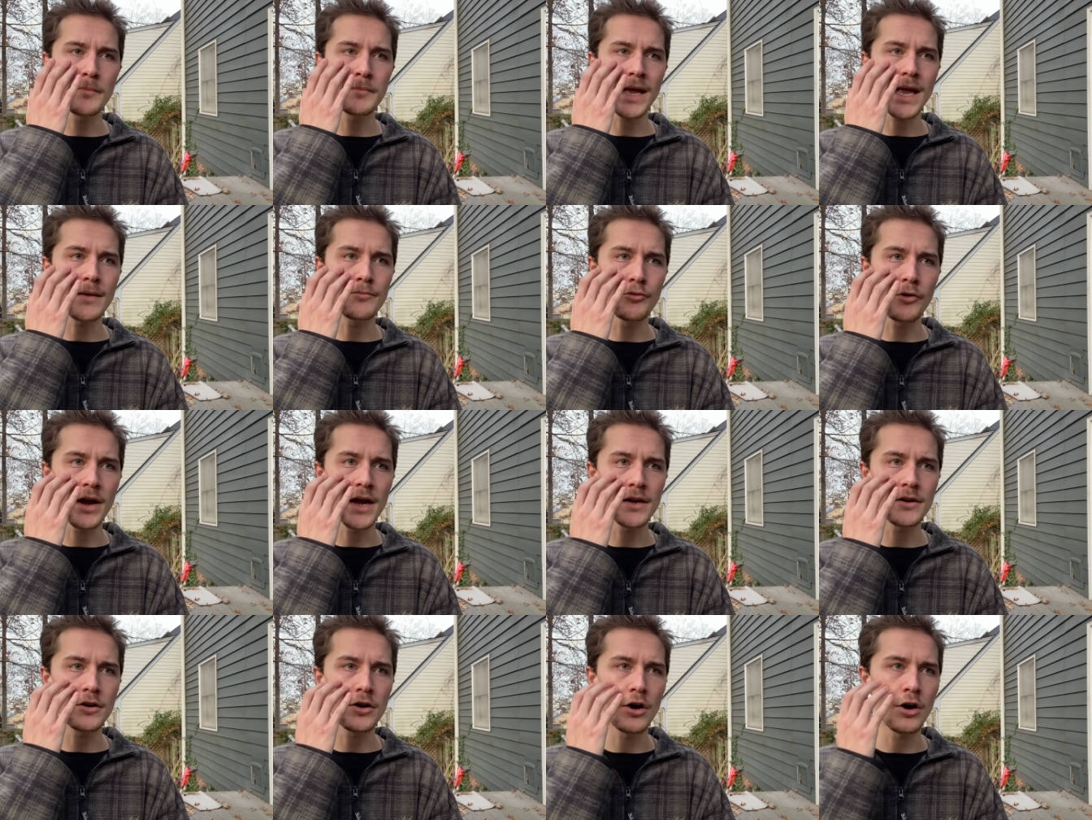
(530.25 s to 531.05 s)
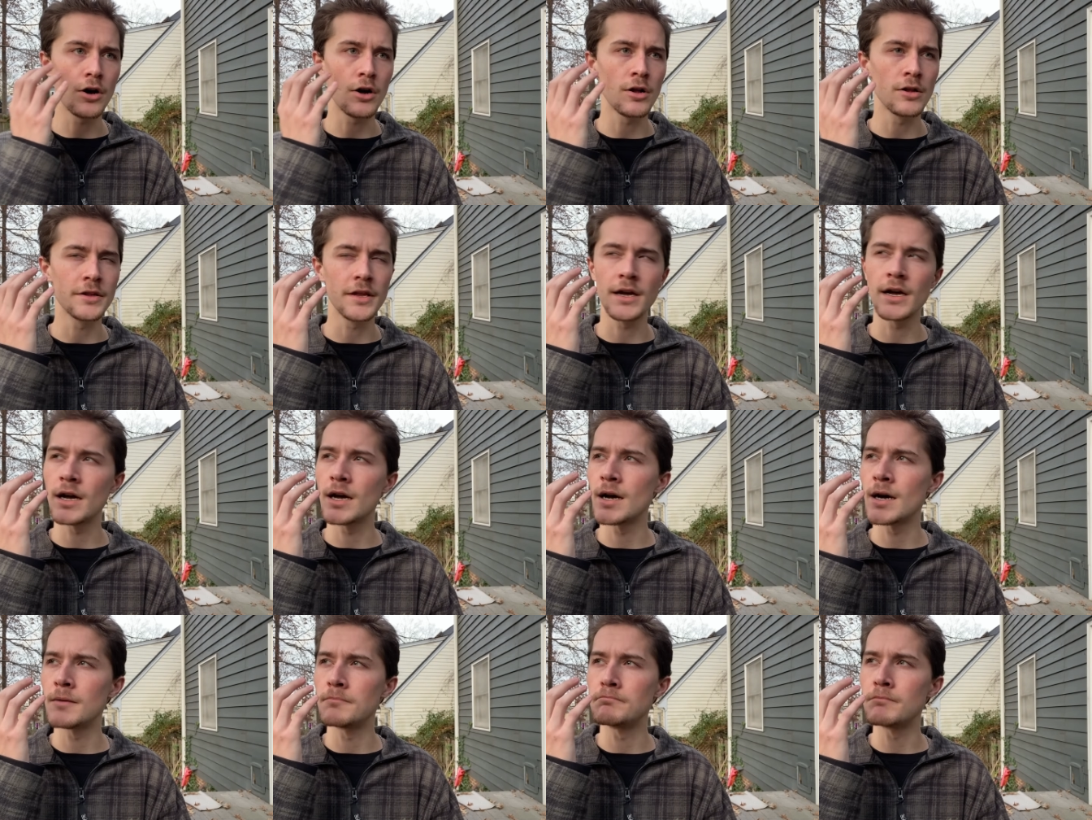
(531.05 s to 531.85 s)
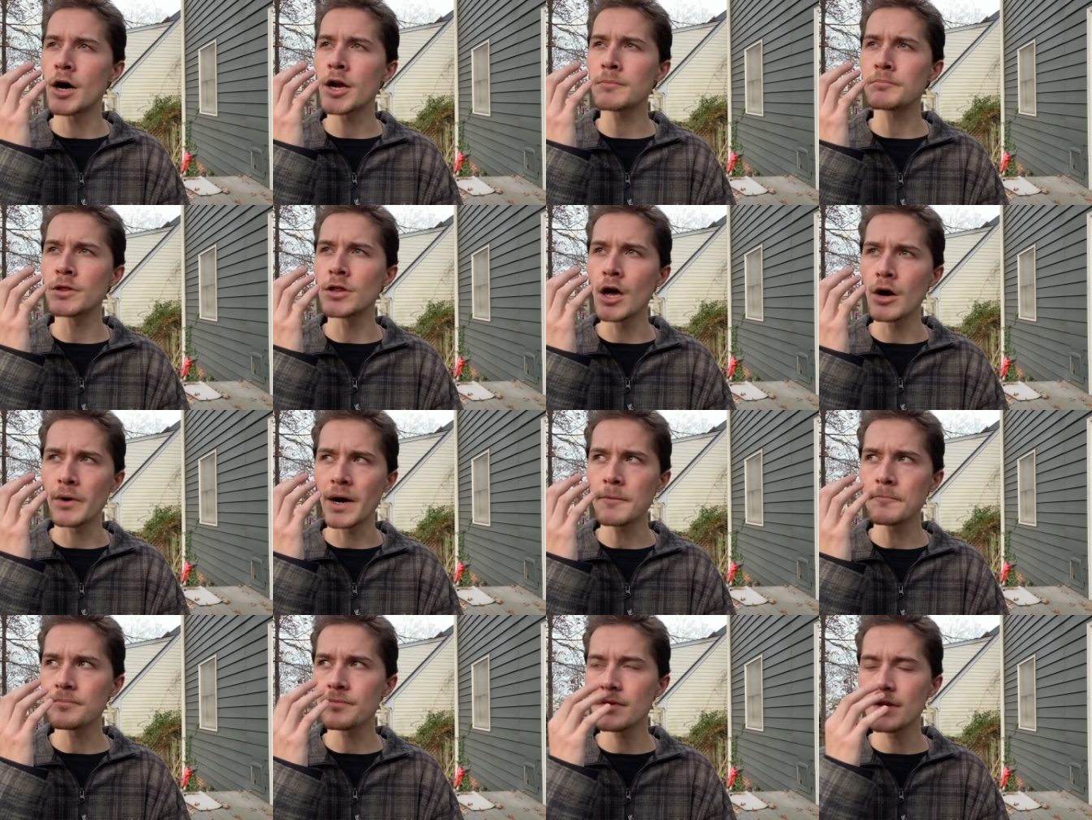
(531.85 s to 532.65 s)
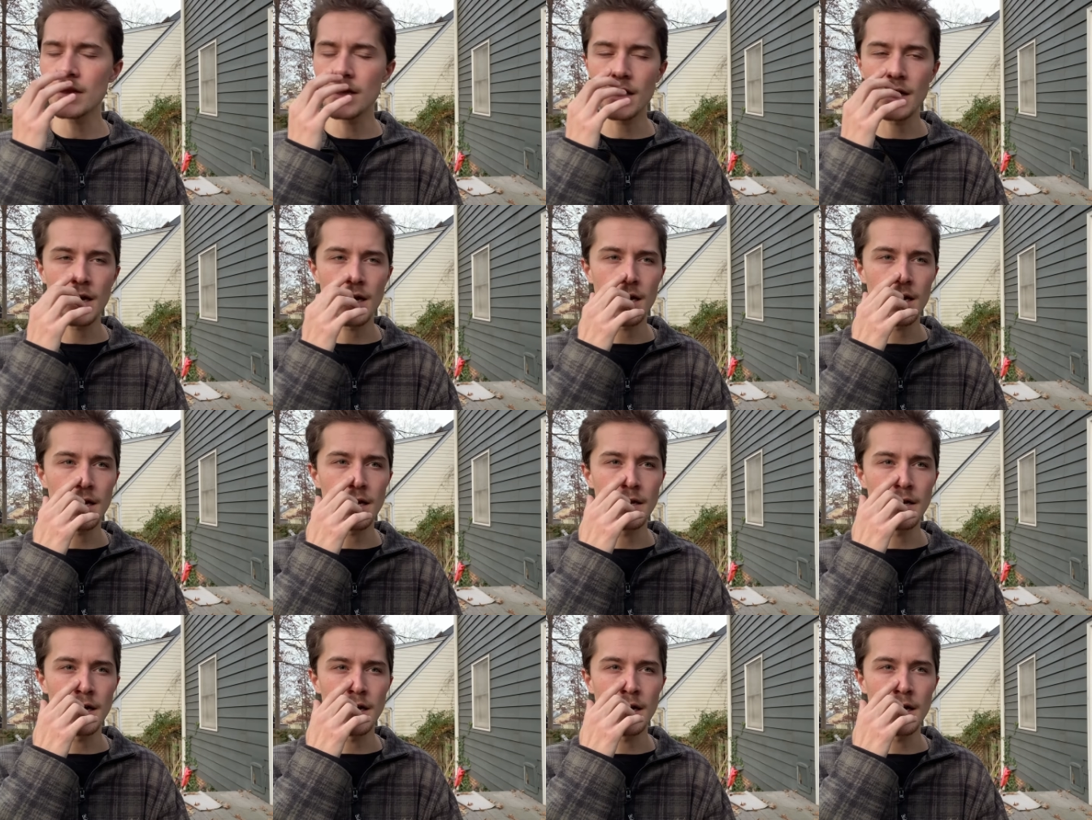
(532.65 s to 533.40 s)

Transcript: a brand called Monopolowa in